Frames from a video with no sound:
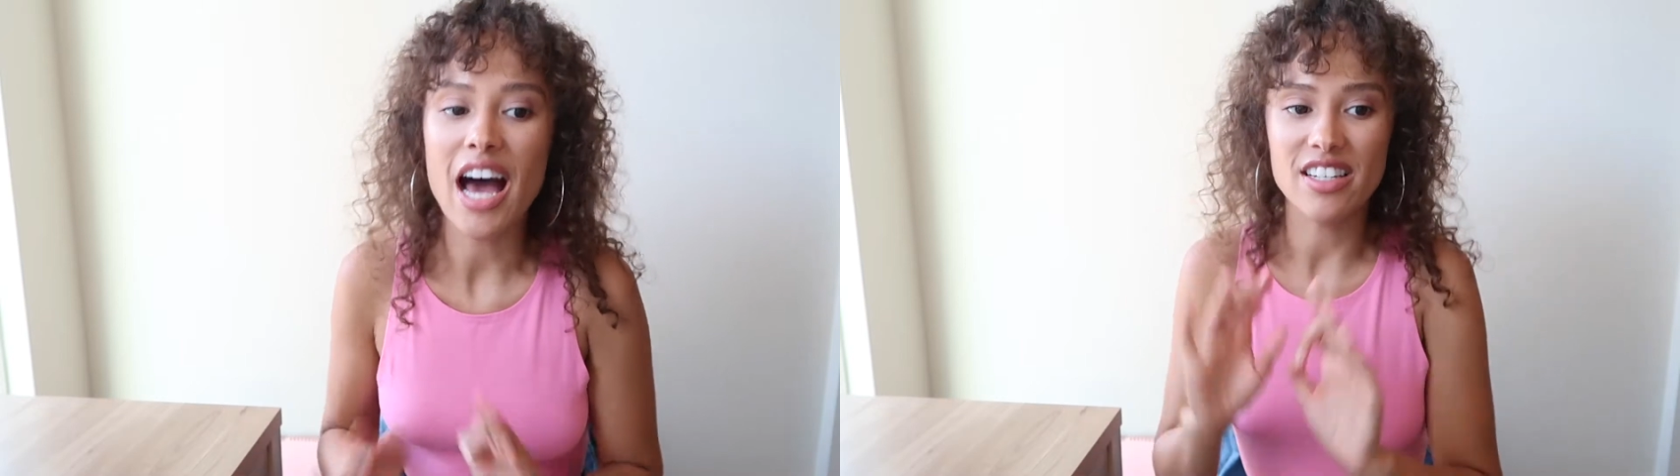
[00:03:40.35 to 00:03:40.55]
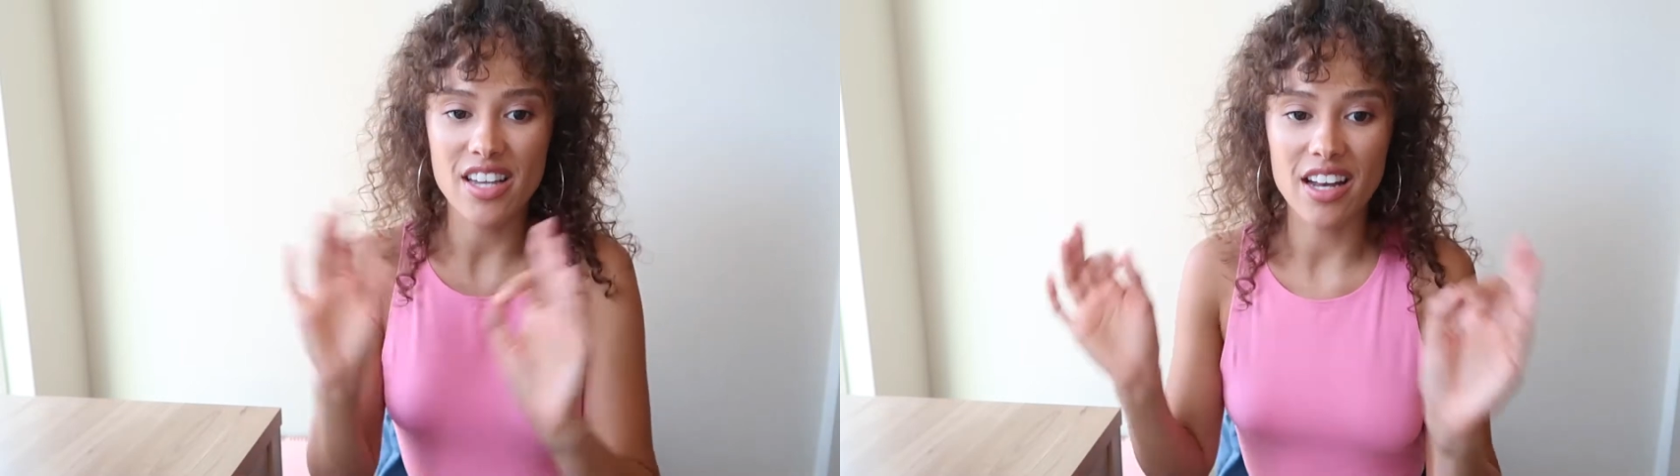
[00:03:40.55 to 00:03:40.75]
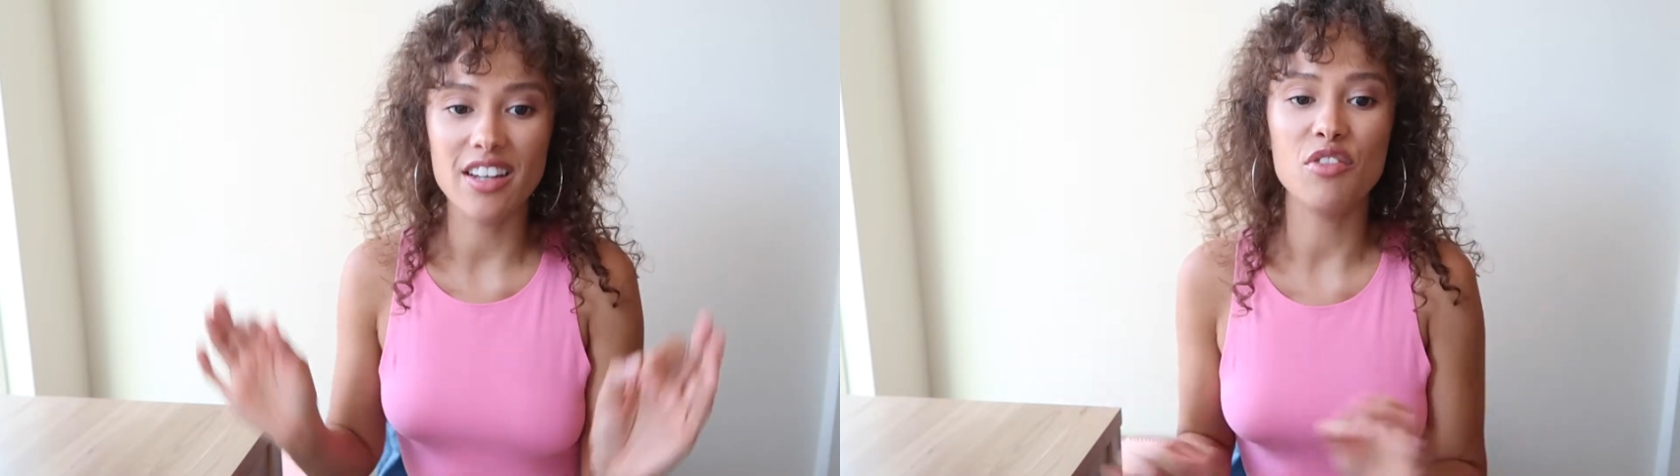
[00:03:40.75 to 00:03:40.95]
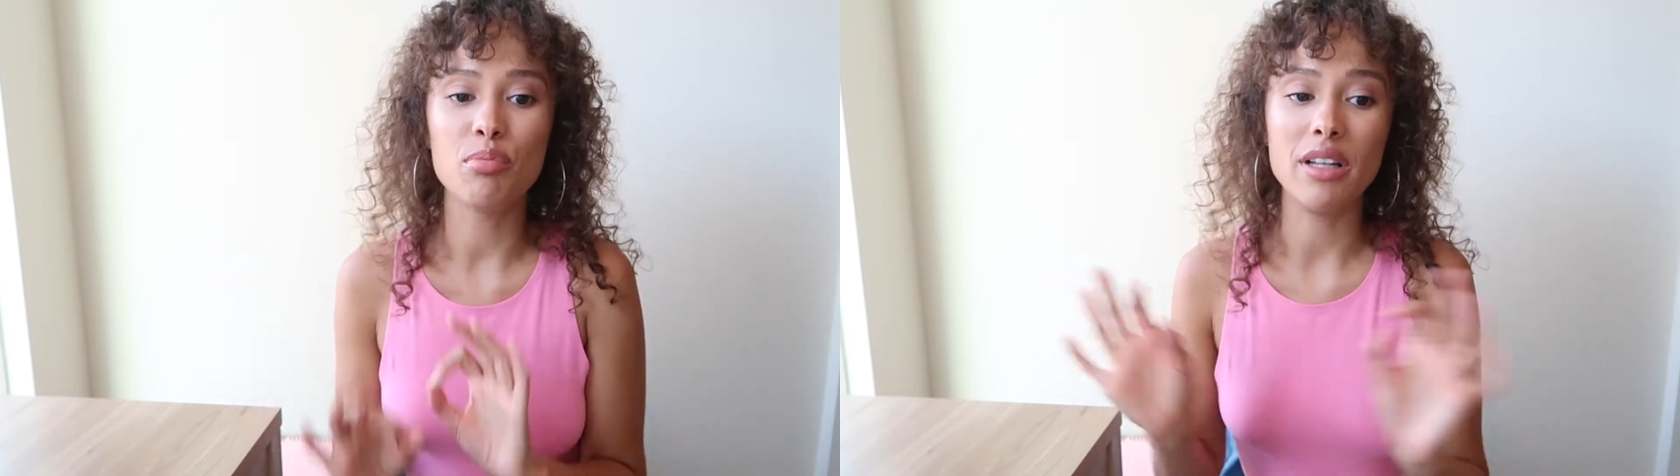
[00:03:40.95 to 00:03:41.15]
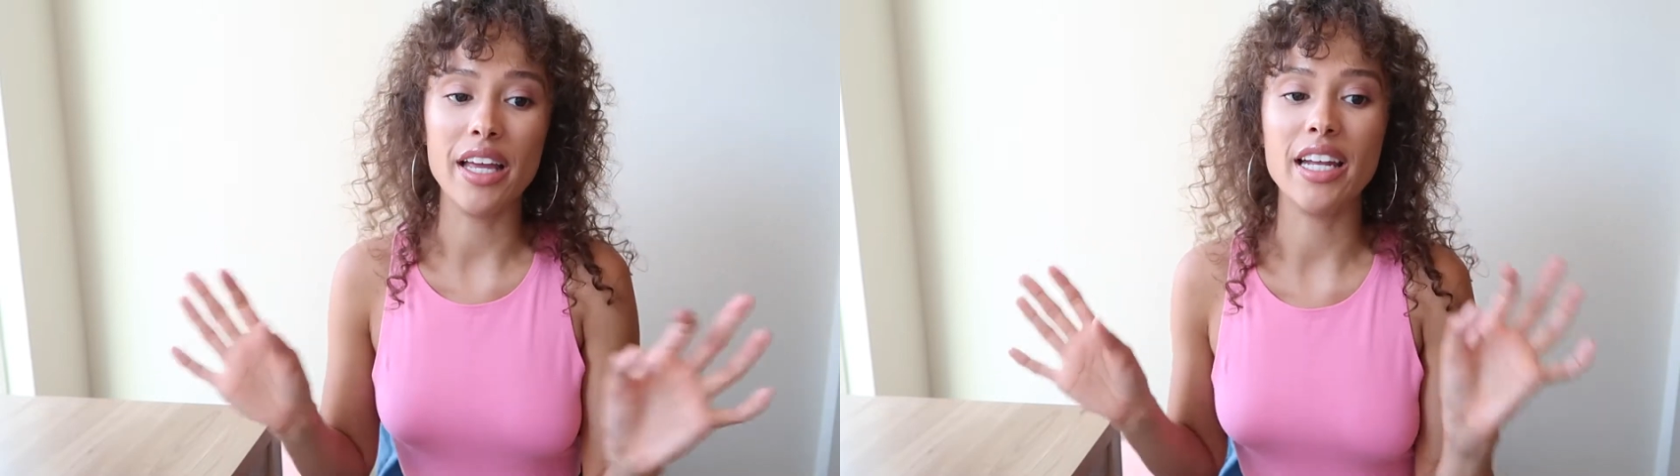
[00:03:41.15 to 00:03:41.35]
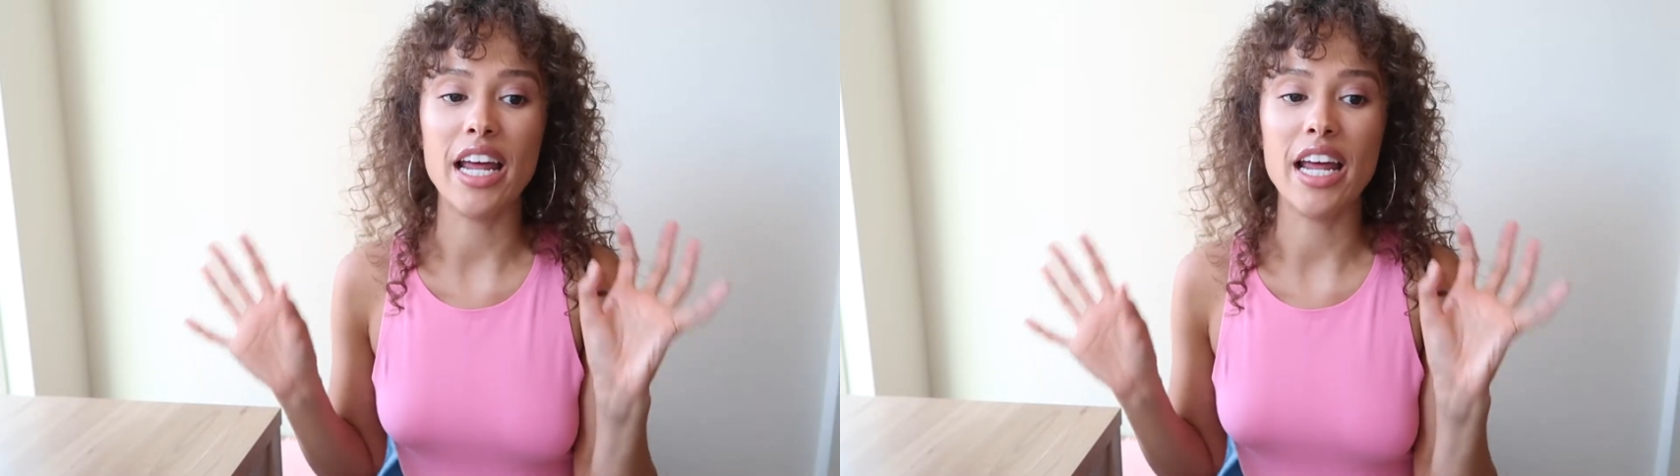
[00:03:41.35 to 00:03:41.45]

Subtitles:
a tentative plan.